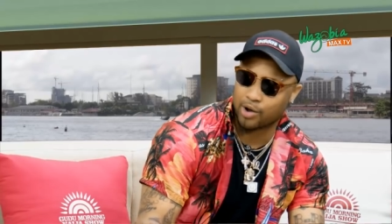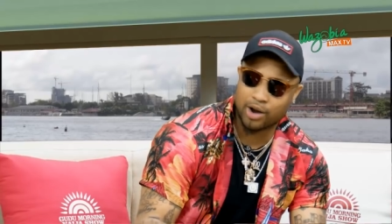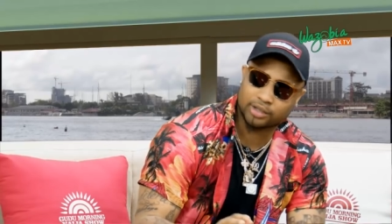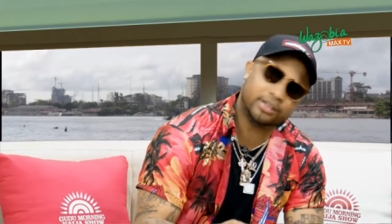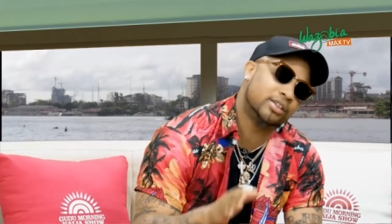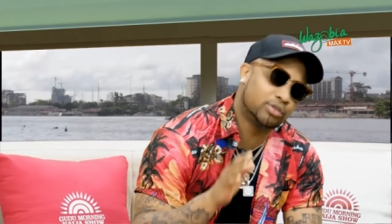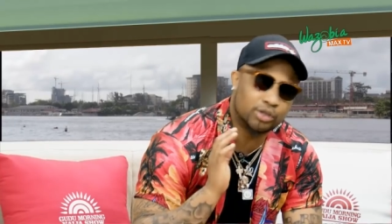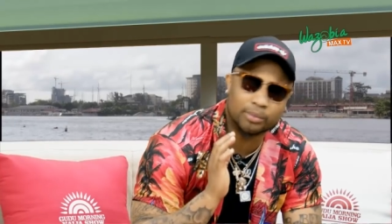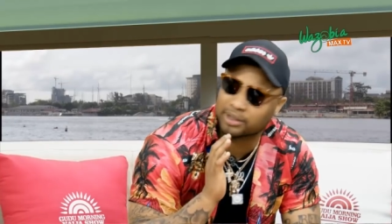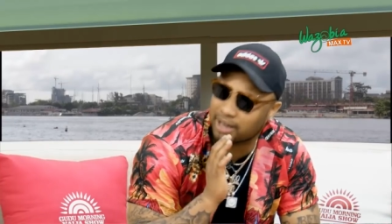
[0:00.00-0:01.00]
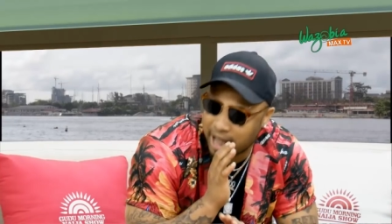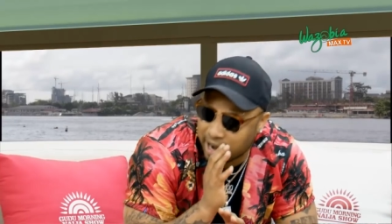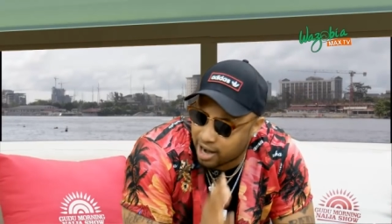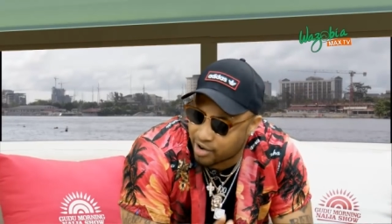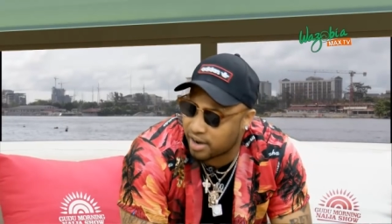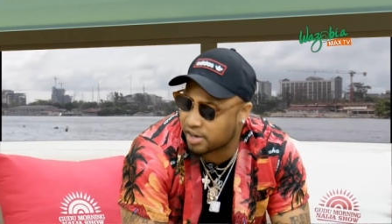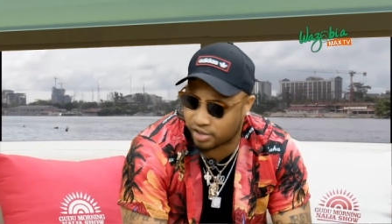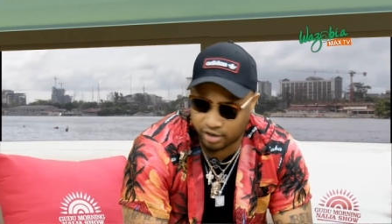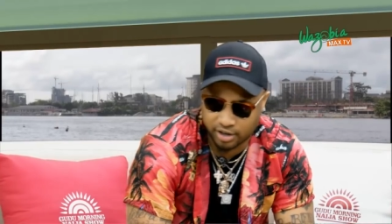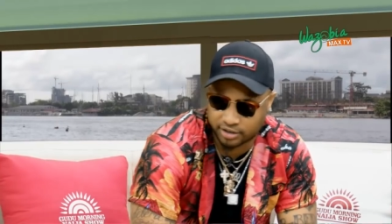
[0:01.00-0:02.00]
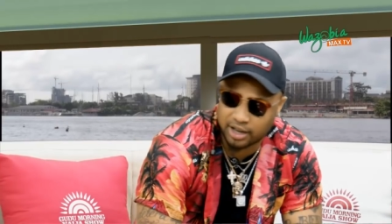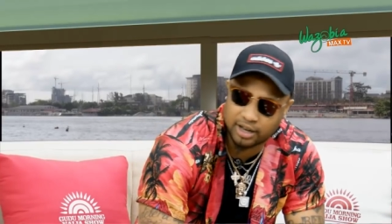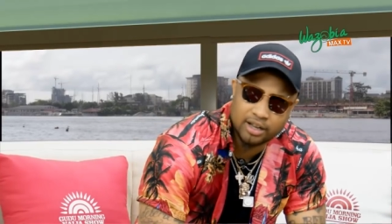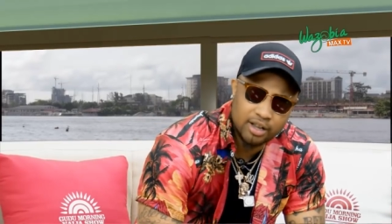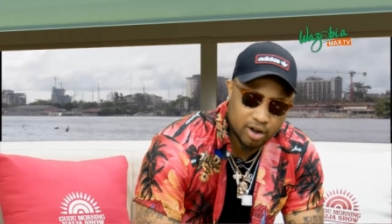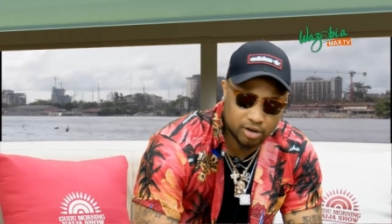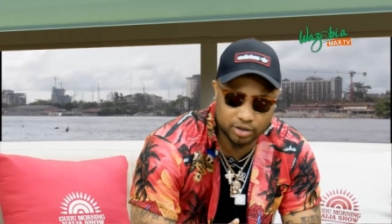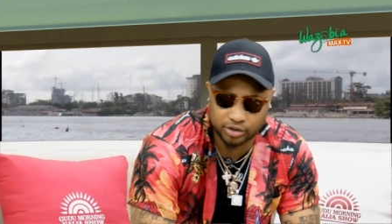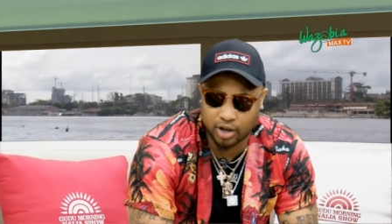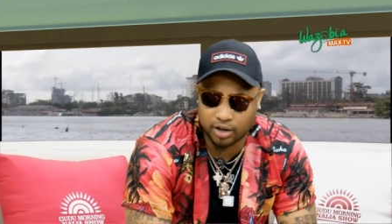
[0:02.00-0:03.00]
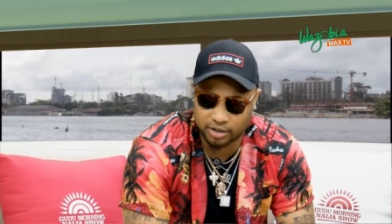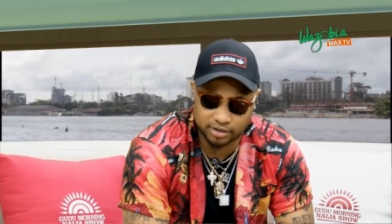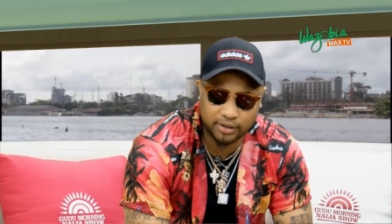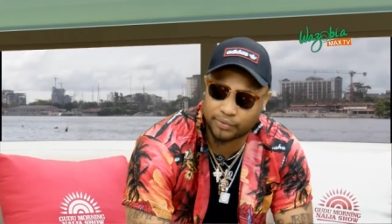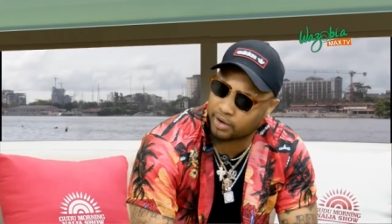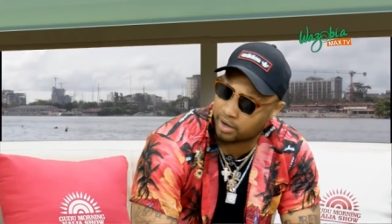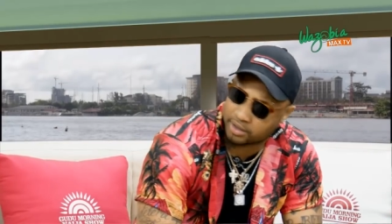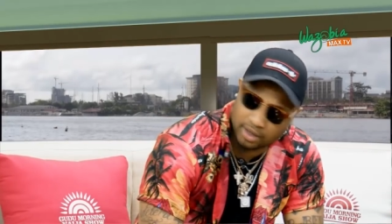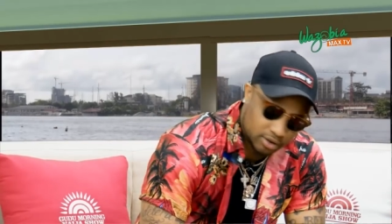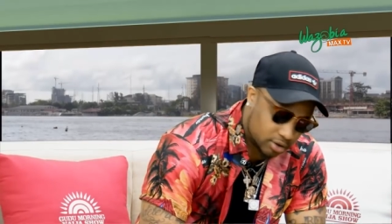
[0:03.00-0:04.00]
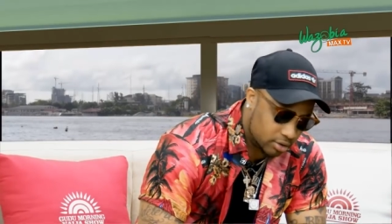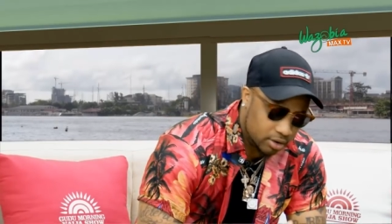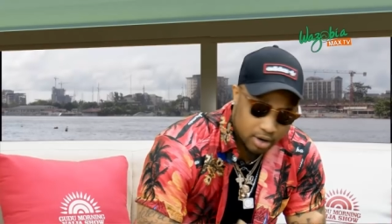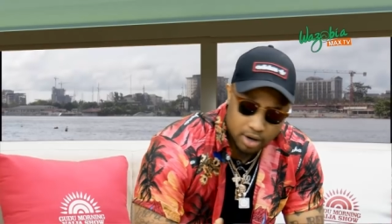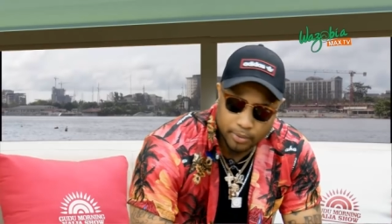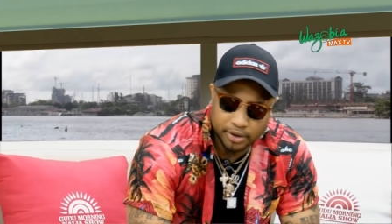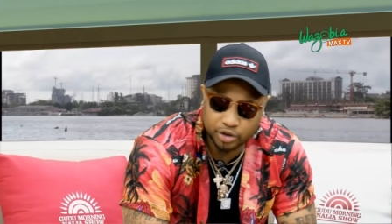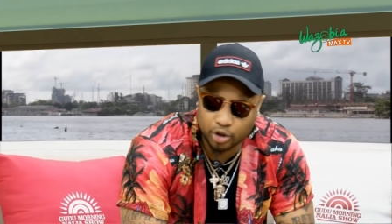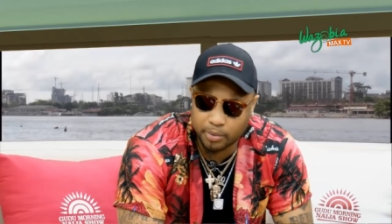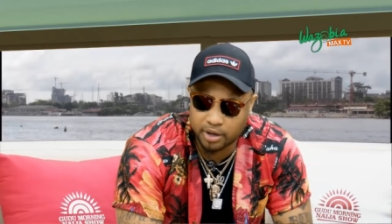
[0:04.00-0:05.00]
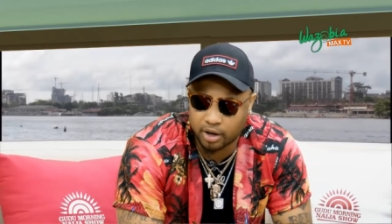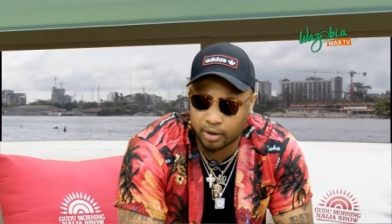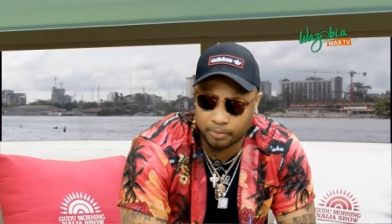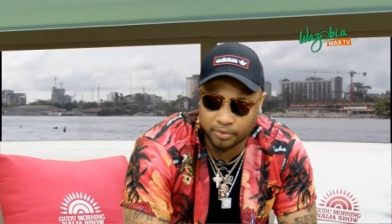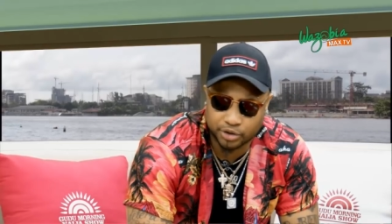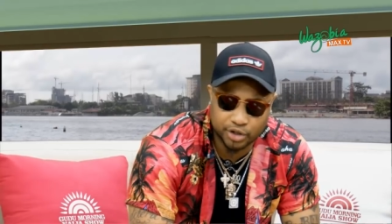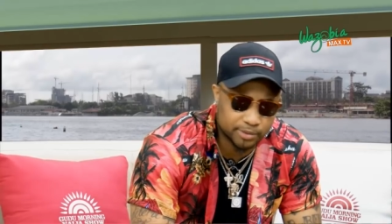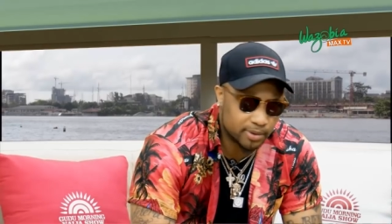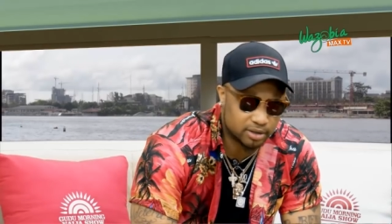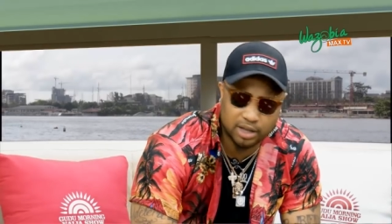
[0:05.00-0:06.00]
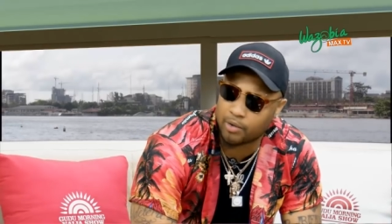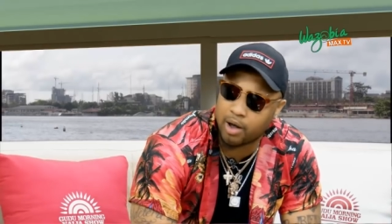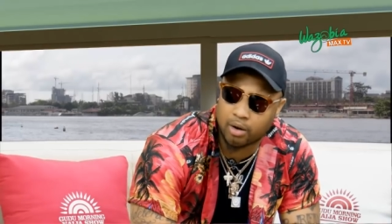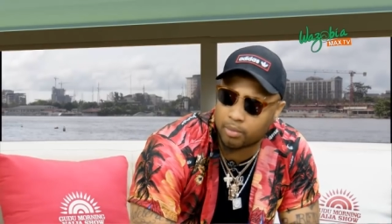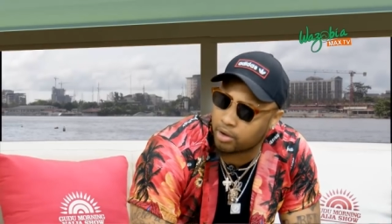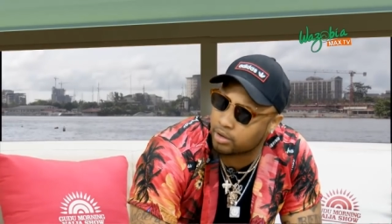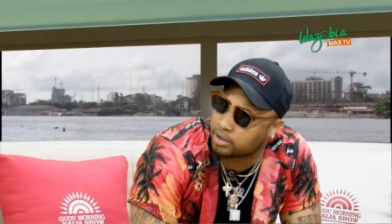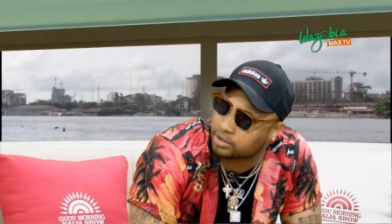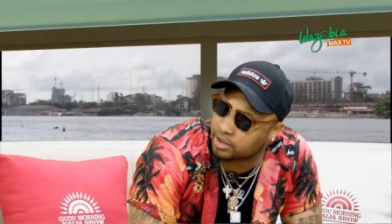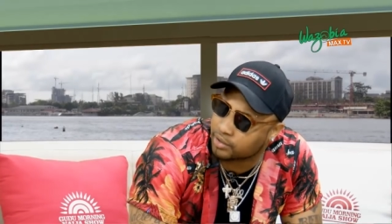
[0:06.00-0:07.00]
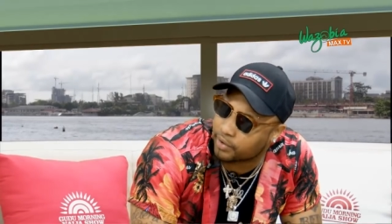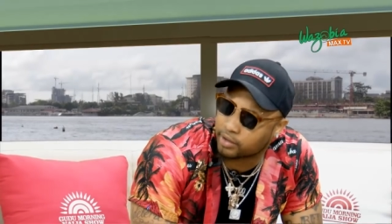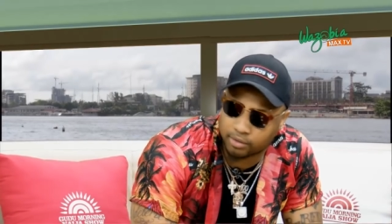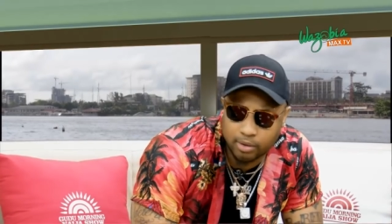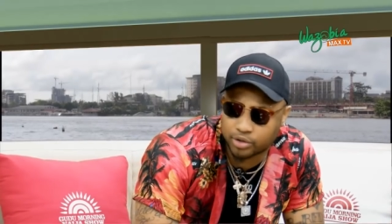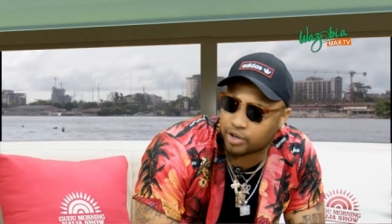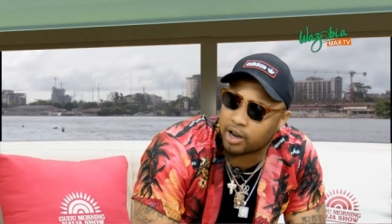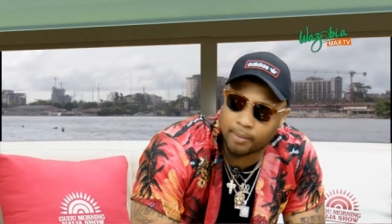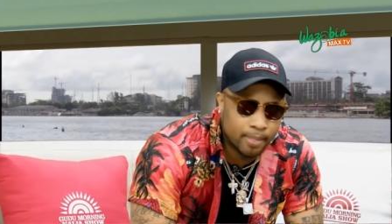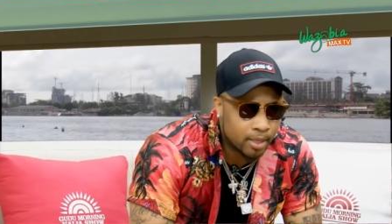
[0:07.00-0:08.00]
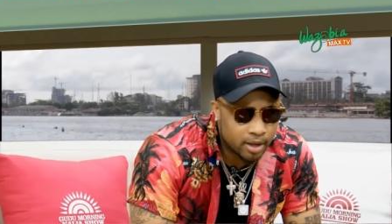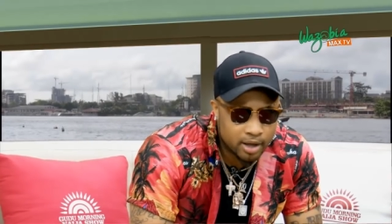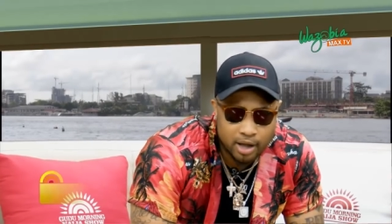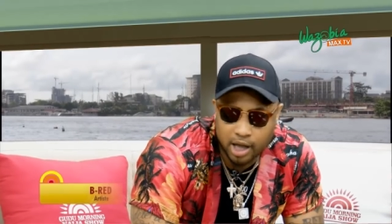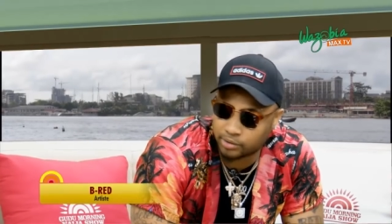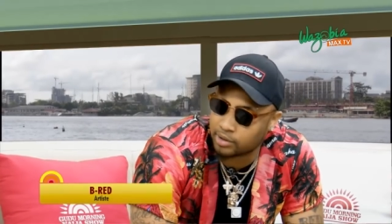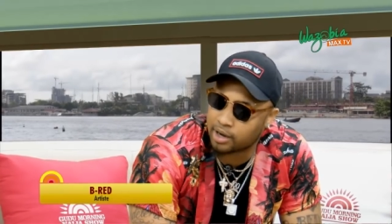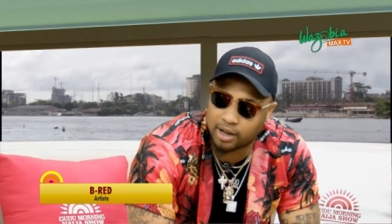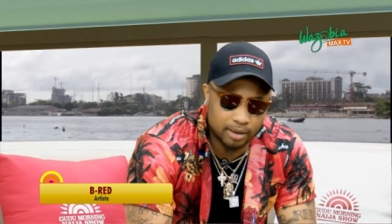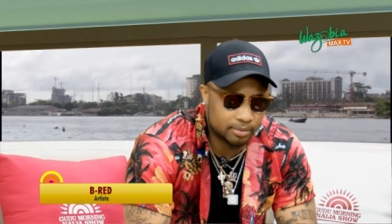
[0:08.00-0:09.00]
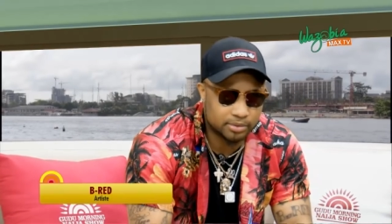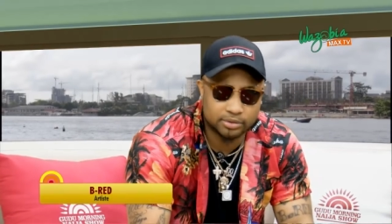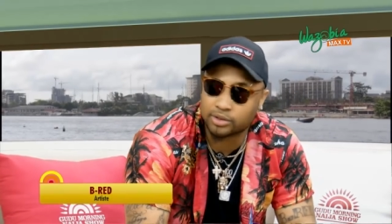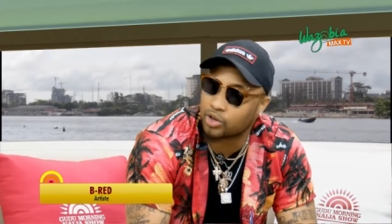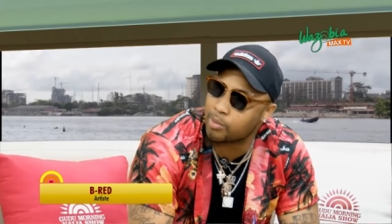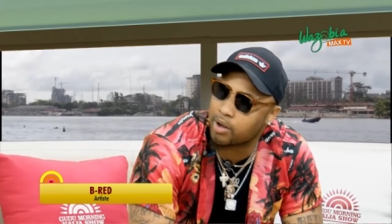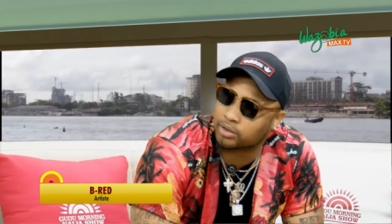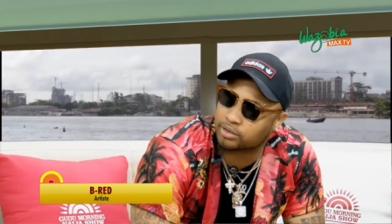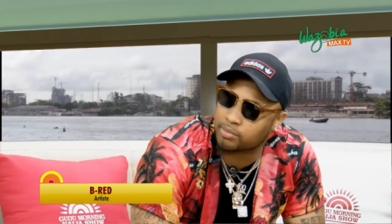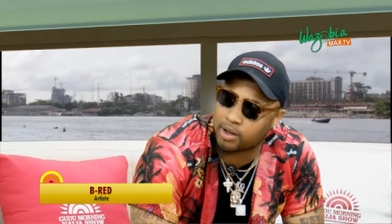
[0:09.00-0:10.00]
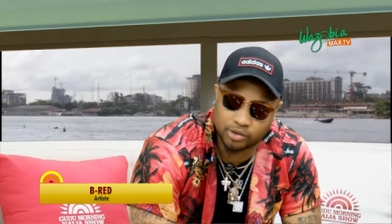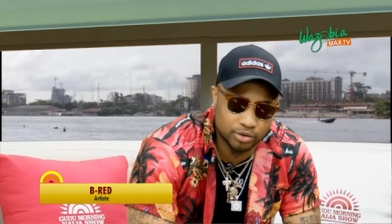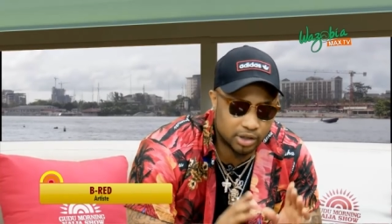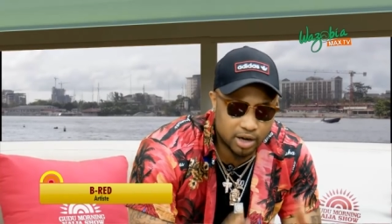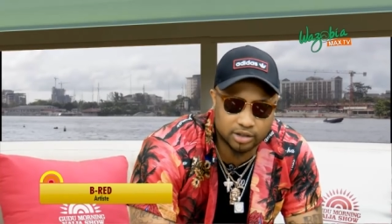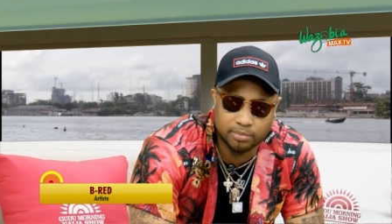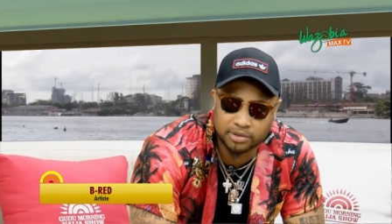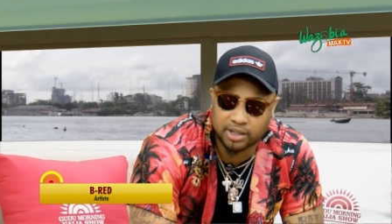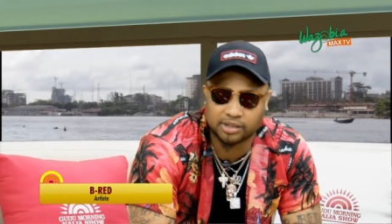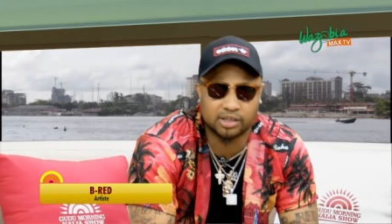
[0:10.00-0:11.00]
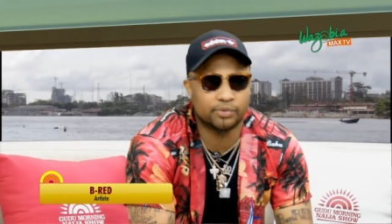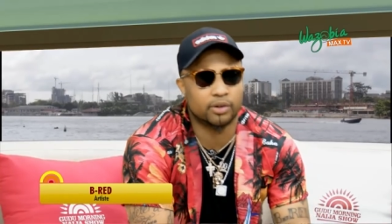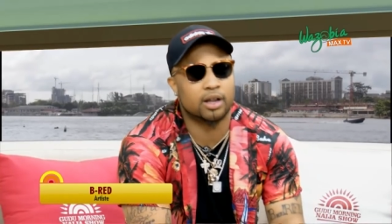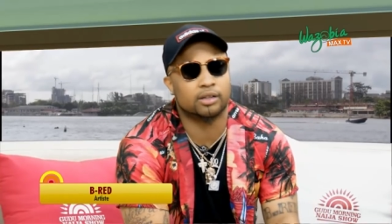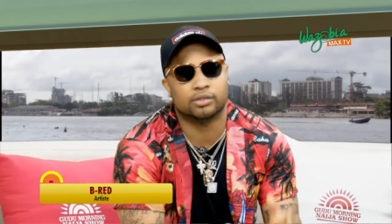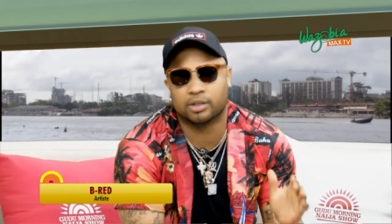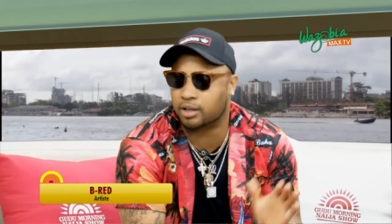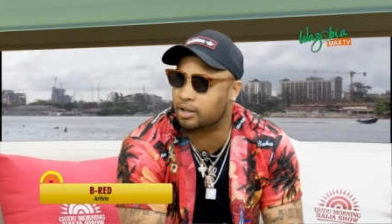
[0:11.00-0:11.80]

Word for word: Or he said, let's do something Ankara-ish, you understand? Because the song is different, you understand? So when he showed me the, um, the treatment, I was like, wow, Omo, this thing different. I'm going to try them. I do not come. Thing come out, man. So shout out to Mister C for that. So yeah.